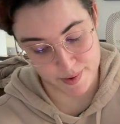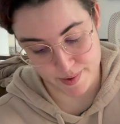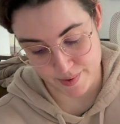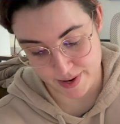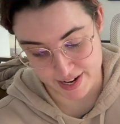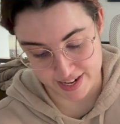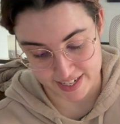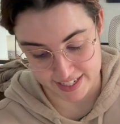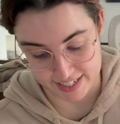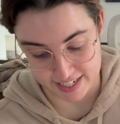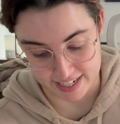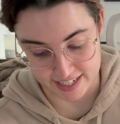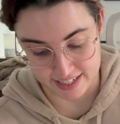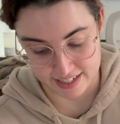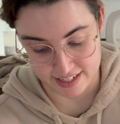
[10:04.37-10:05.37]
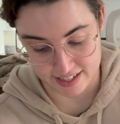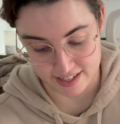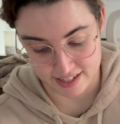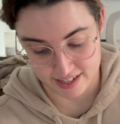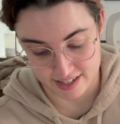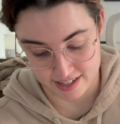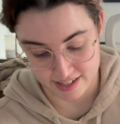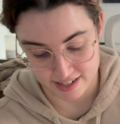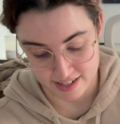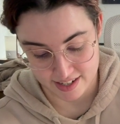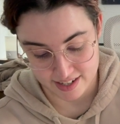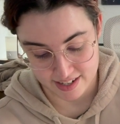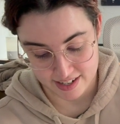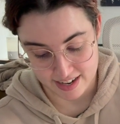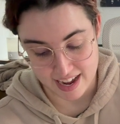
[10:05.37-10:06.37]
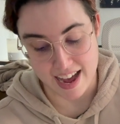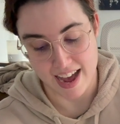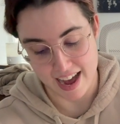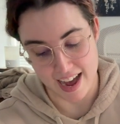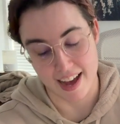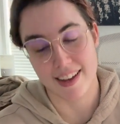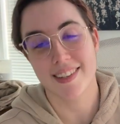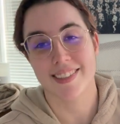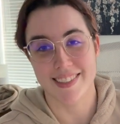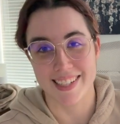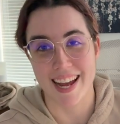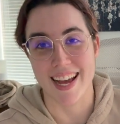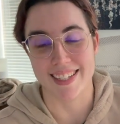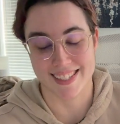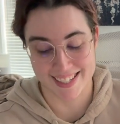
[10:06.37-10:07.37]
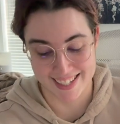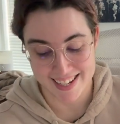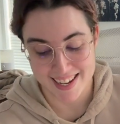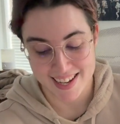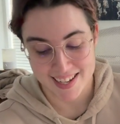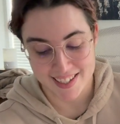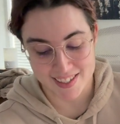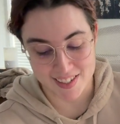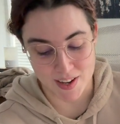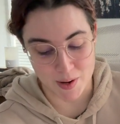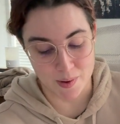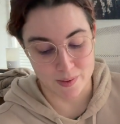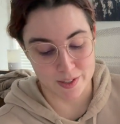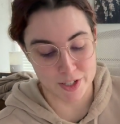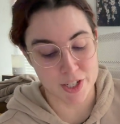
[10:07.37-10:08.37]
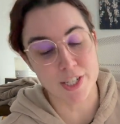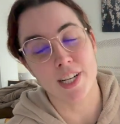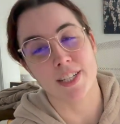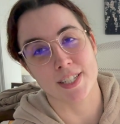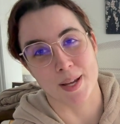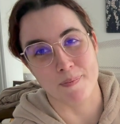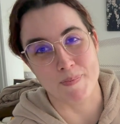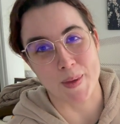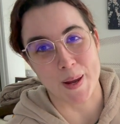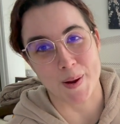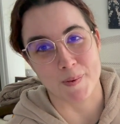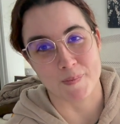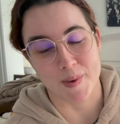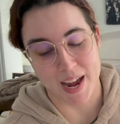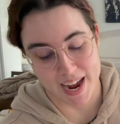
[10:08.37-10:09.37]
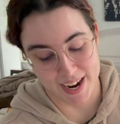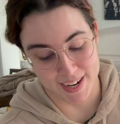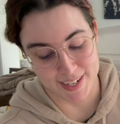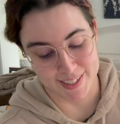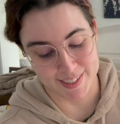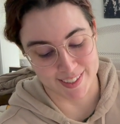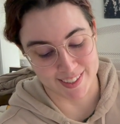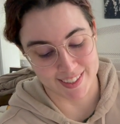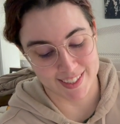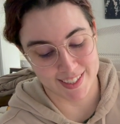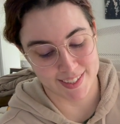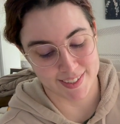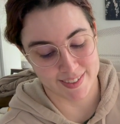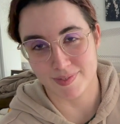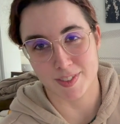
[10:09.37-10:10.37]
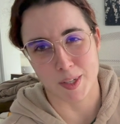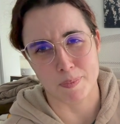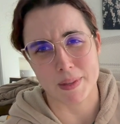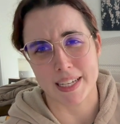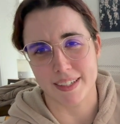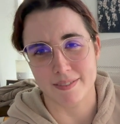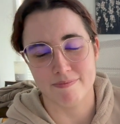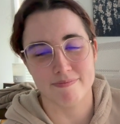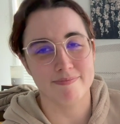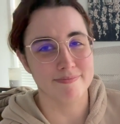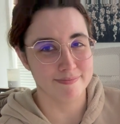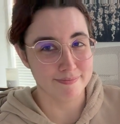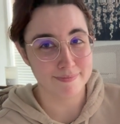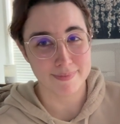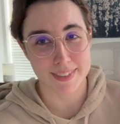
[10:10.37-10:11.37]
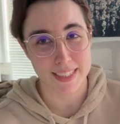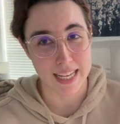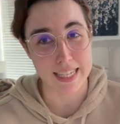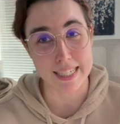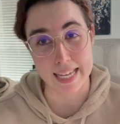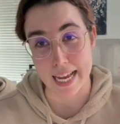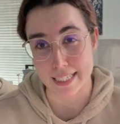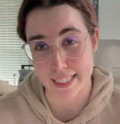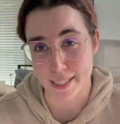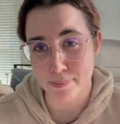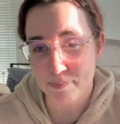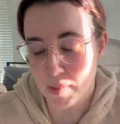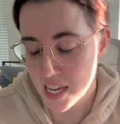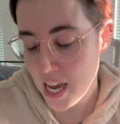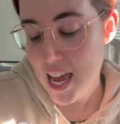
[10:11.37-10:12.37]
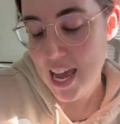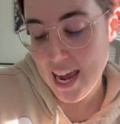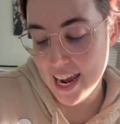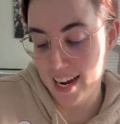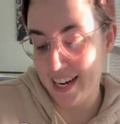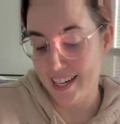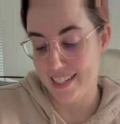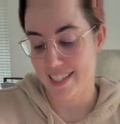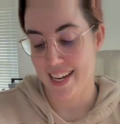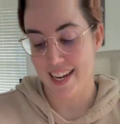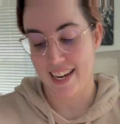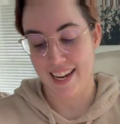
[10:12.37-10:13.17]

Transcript: where is it? Ah, yes. So she does something, and something sexy, and